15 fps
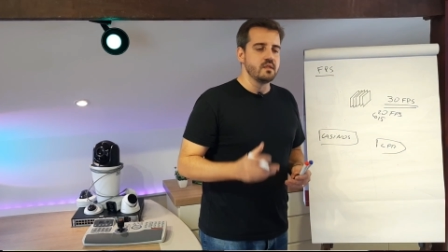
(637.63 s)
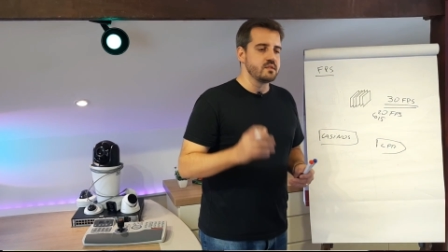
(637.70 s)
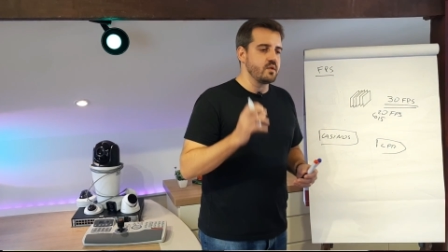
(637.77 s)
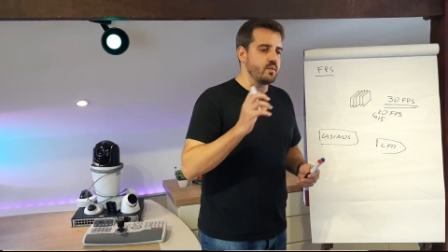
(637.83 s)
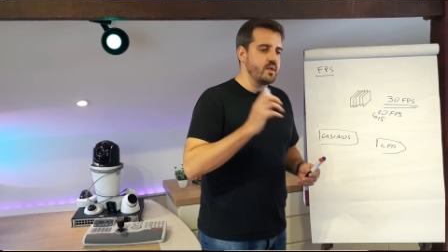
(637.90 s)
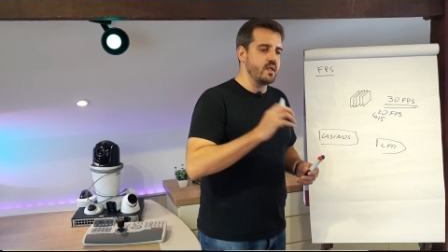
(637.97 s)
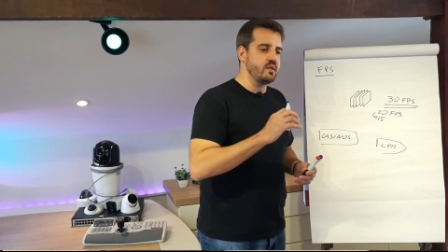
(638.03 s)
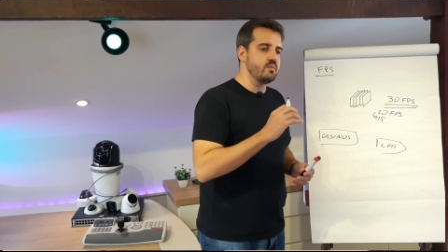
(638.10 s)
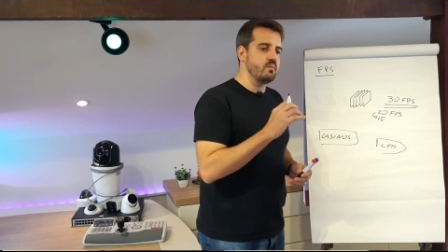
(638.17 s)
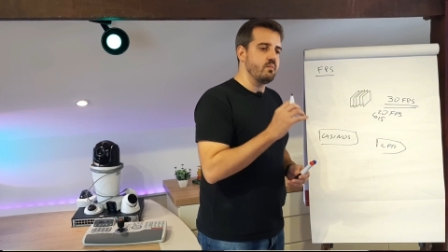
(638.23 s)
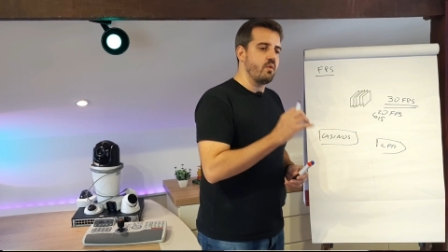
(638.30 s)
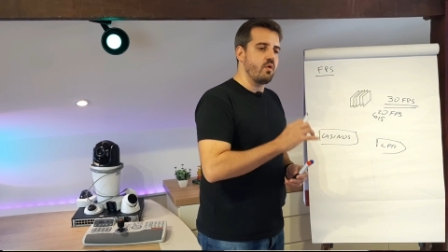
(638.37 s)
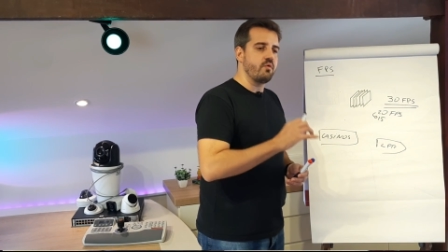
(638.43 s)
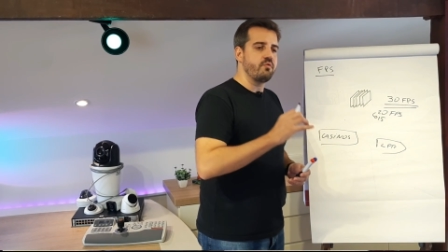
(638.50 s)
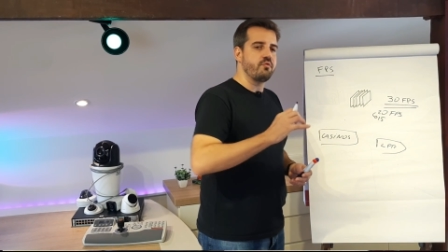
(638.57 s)
So we need
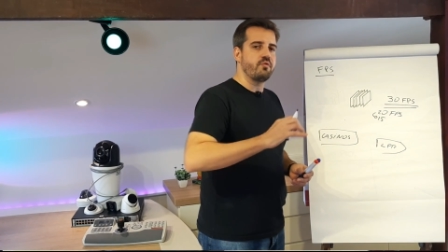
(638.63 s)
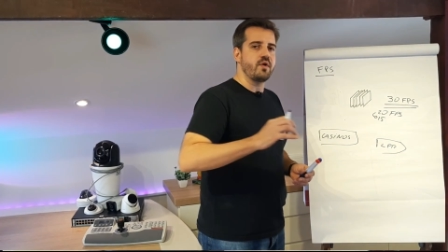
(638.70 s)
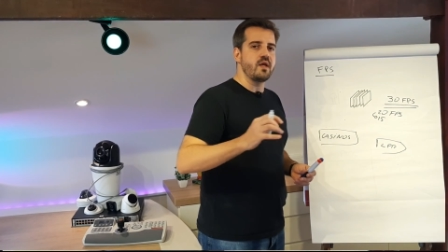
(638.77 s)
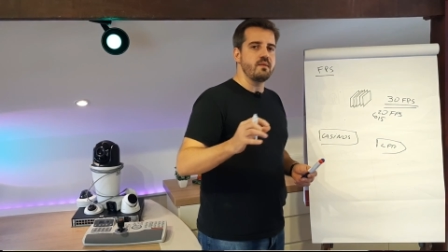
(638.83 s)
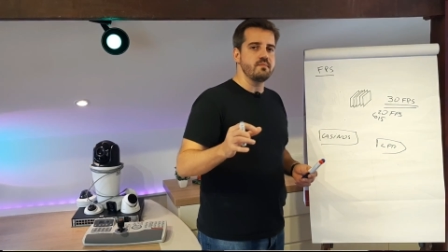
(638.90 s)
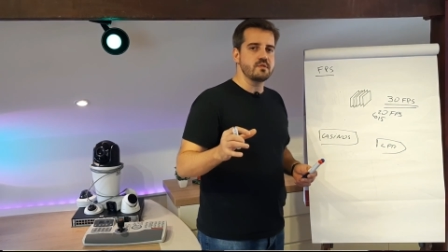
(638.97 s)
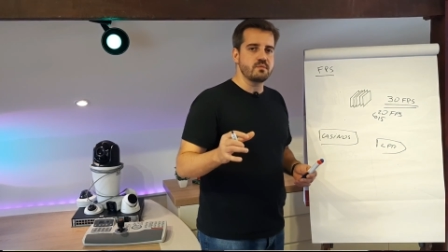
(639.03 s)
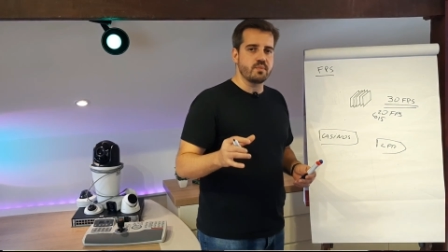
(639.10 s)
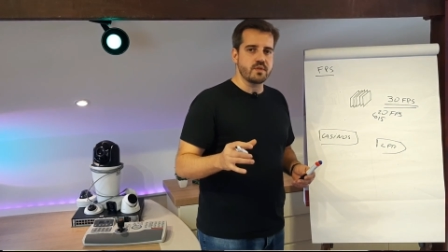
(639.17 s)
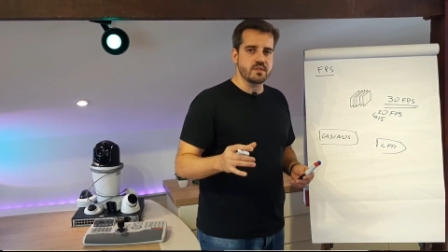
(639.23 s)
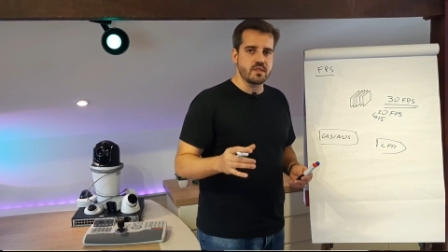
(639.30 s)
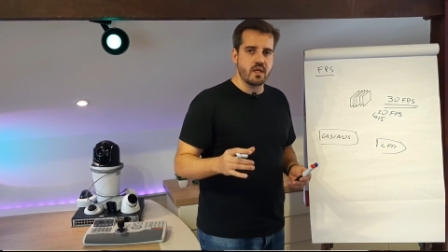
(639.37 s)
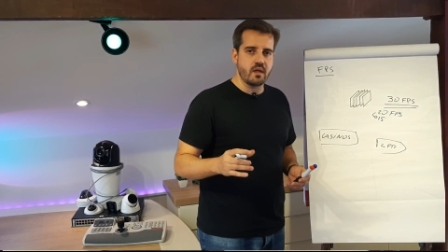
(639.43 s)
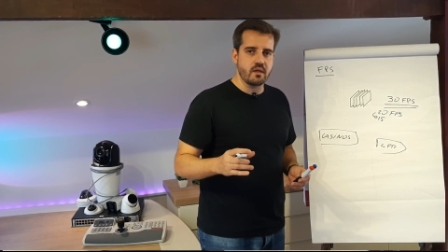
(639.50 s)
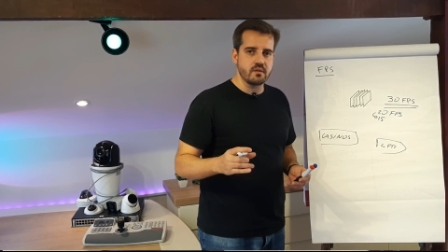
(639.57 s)
more frames per
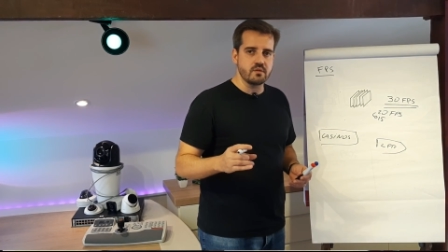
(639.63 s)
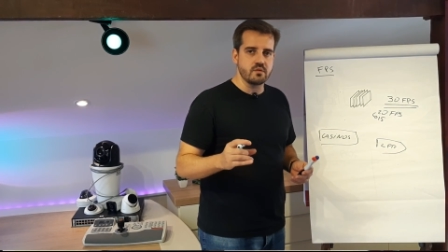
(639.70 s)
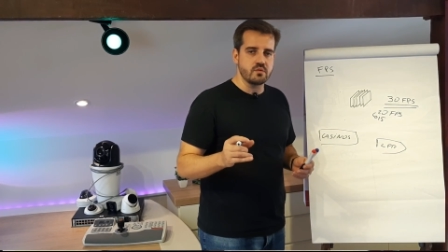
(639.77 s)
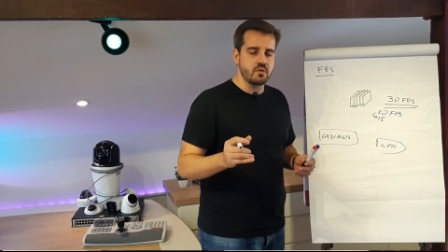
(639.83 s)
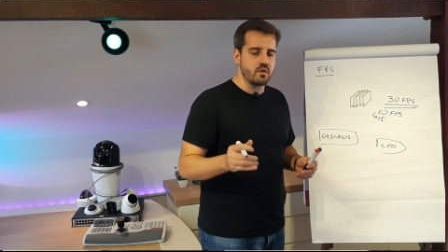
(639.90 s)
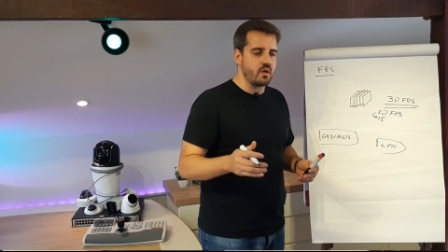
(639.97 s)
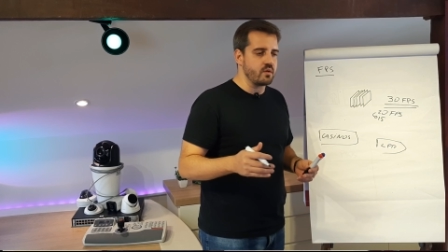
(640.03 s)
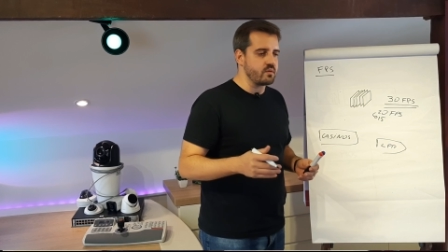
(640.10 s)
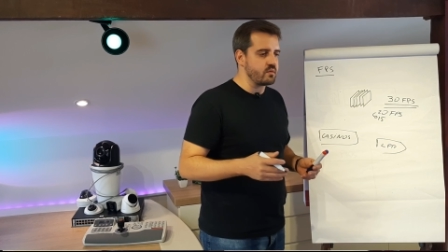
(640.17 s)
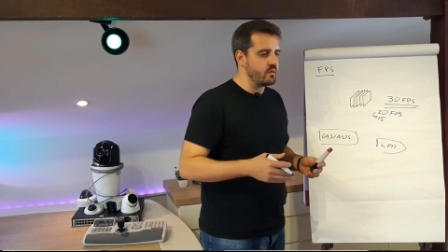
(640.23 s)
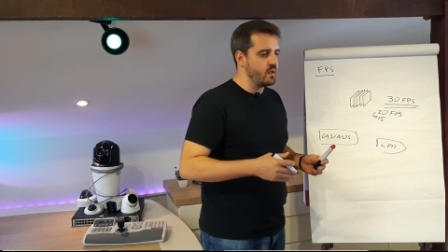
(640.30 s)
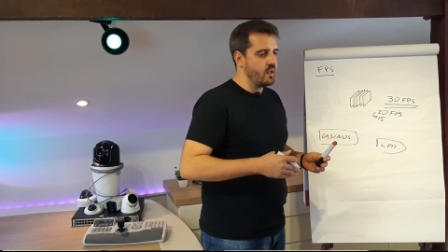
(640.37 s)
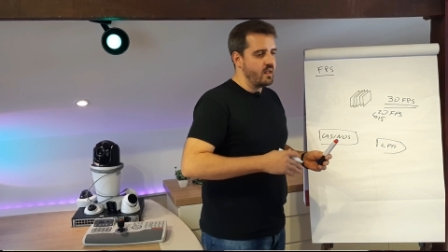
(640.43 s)
second to not